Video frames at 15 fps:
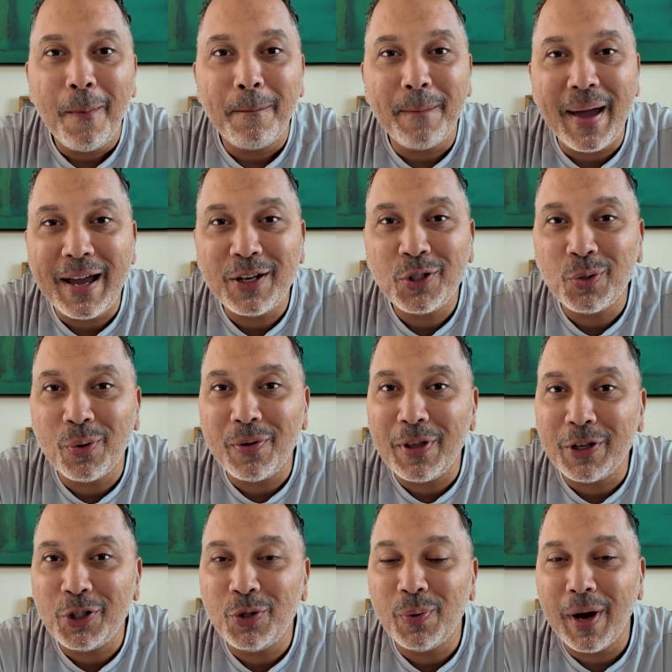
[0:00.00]
Make sure
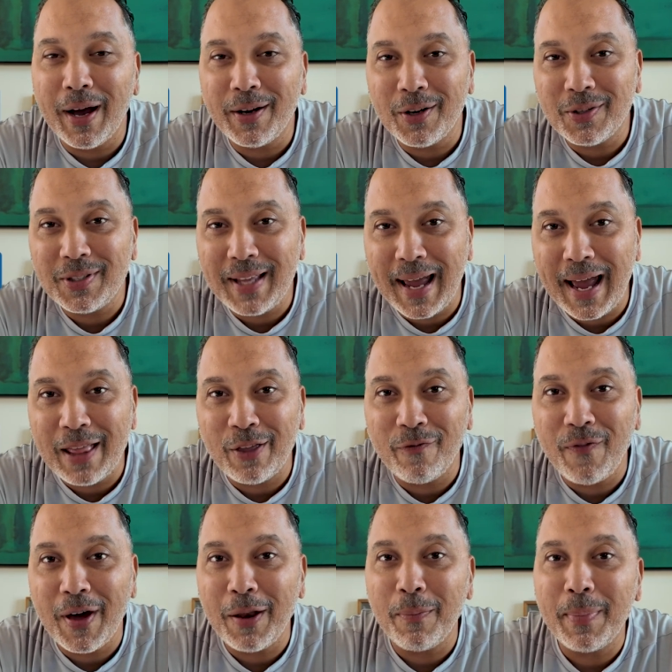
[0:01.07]
that you understand the
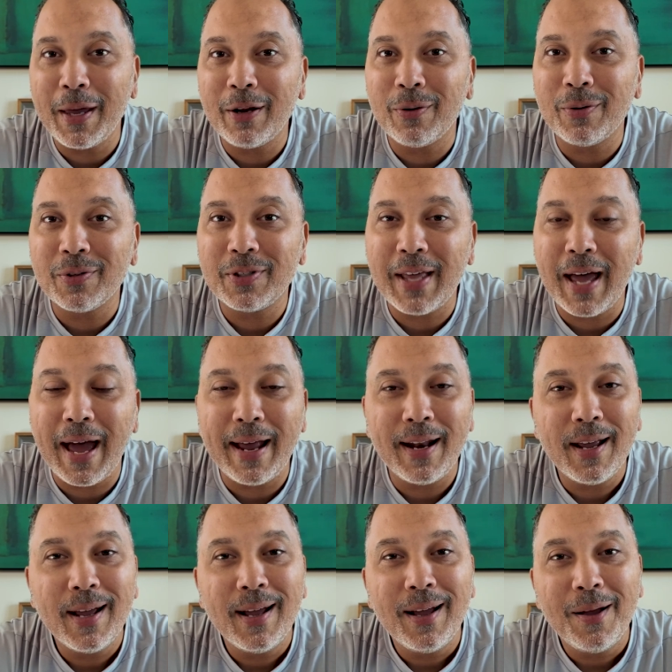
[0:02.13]
fundamentals, that